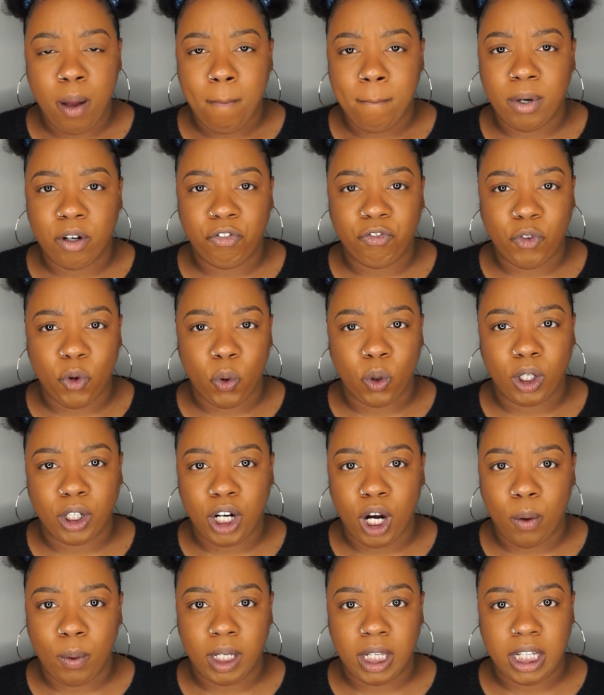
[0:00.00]
before
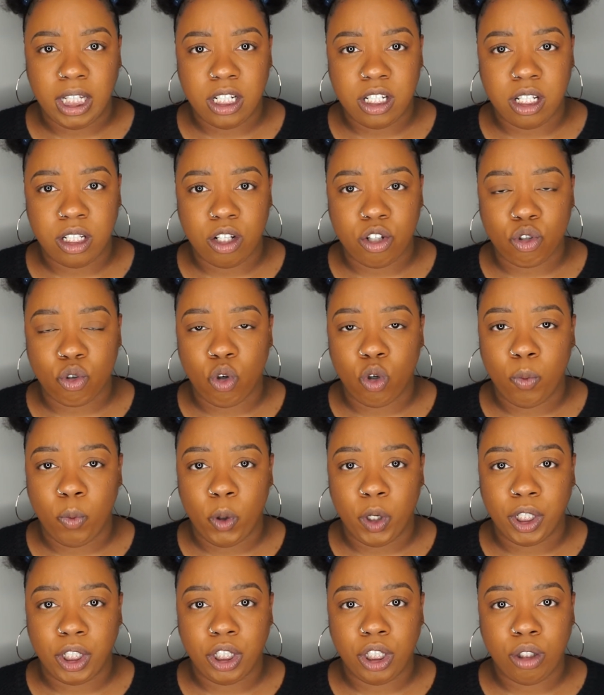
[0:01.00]
going into the
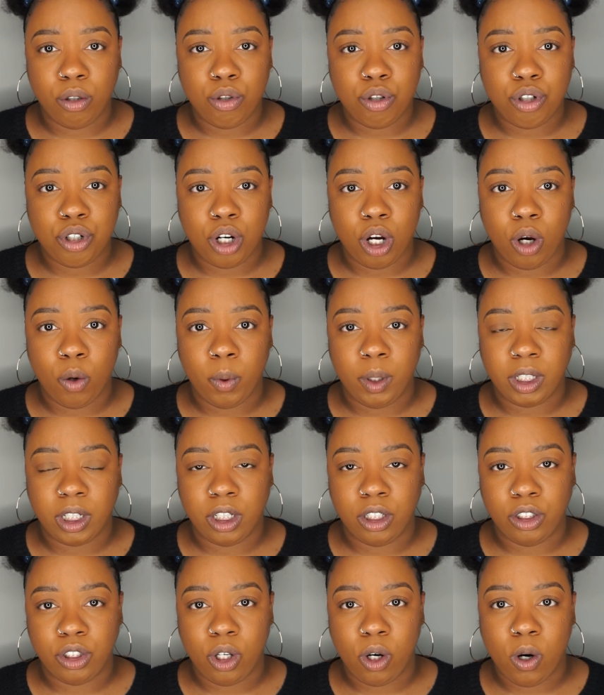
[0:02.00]
schoolboy Q show with
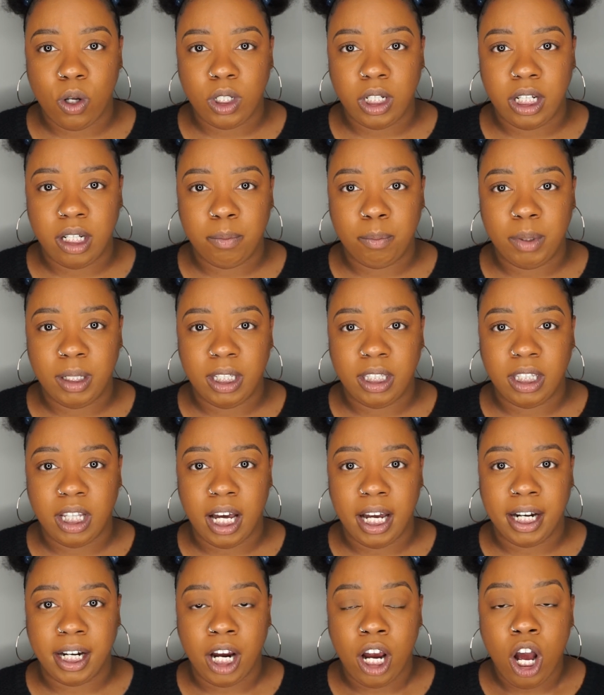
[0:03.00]
Condola and being
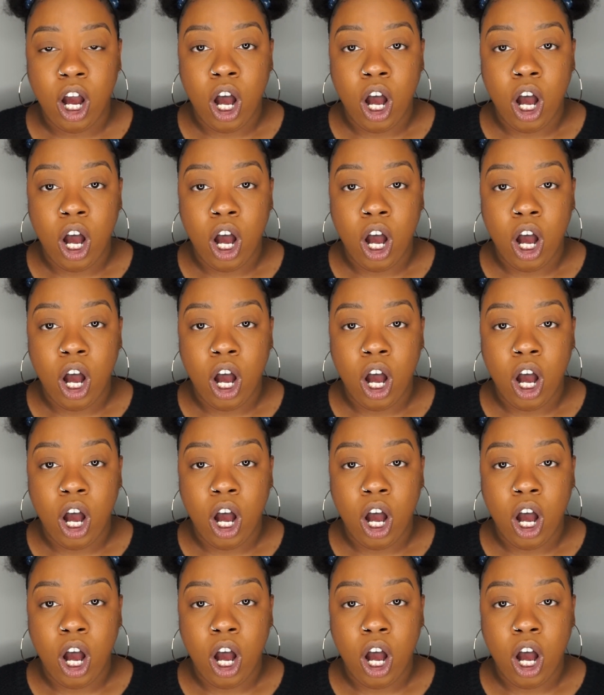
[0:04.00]
like,